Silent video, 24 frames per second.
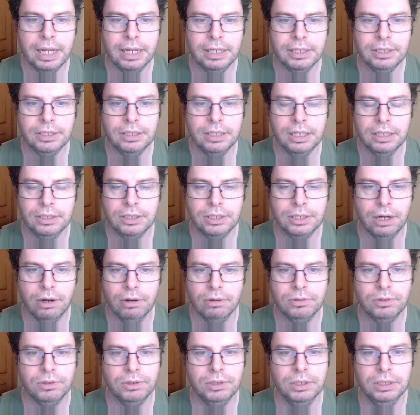possession
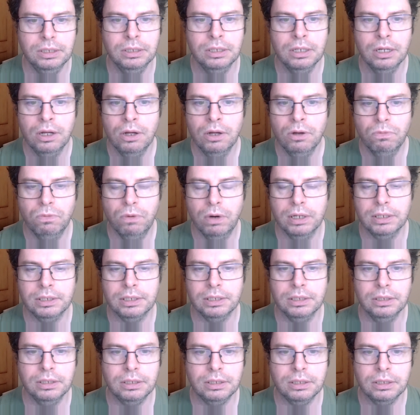and territory
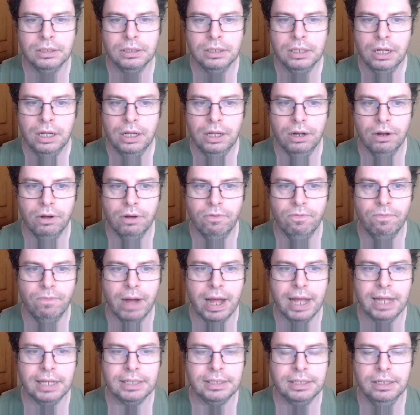wasn't,
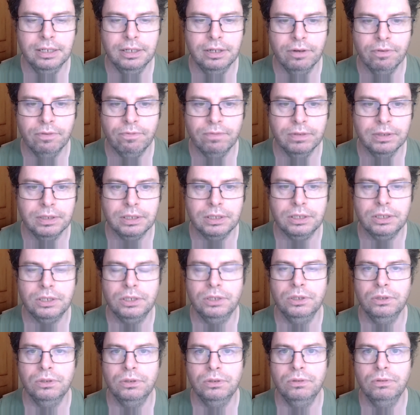you know, vastly
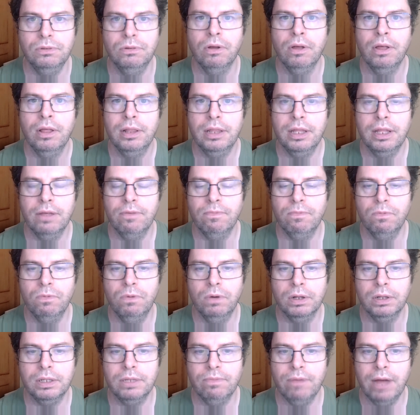different to
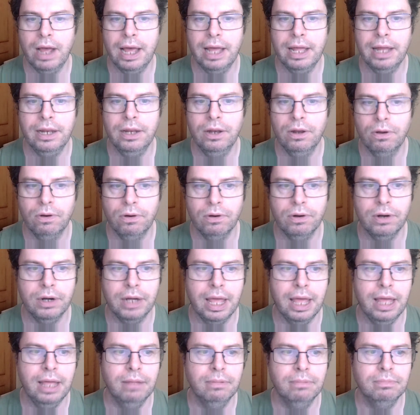what they've had in
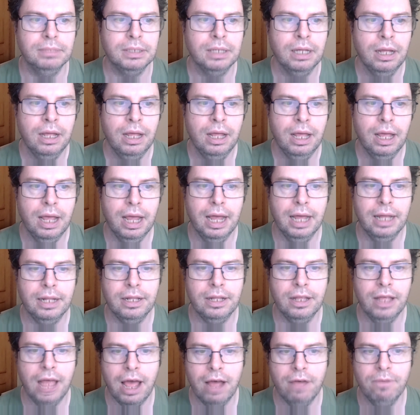other games.
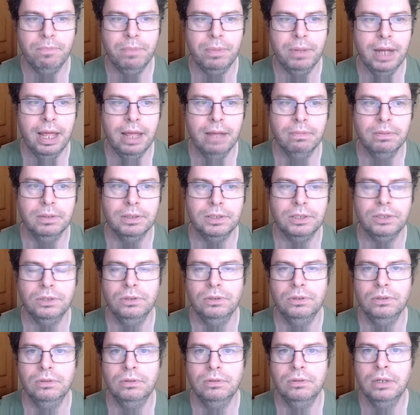They have been
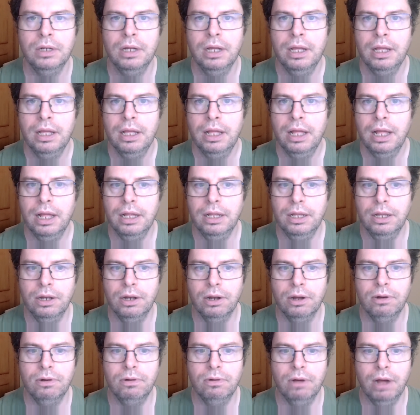able to,
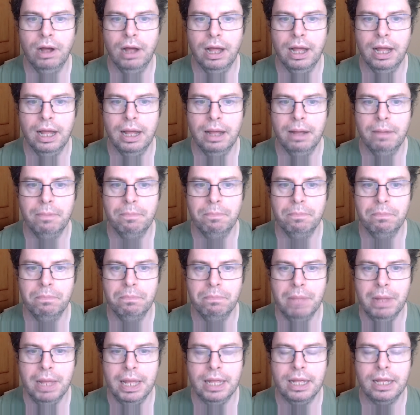you know,
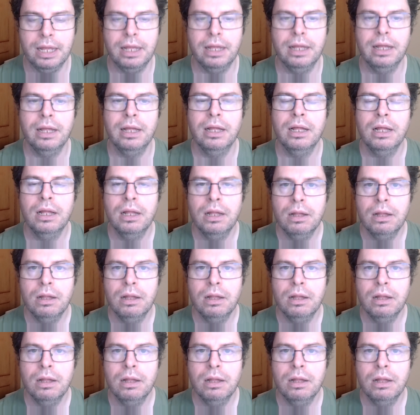make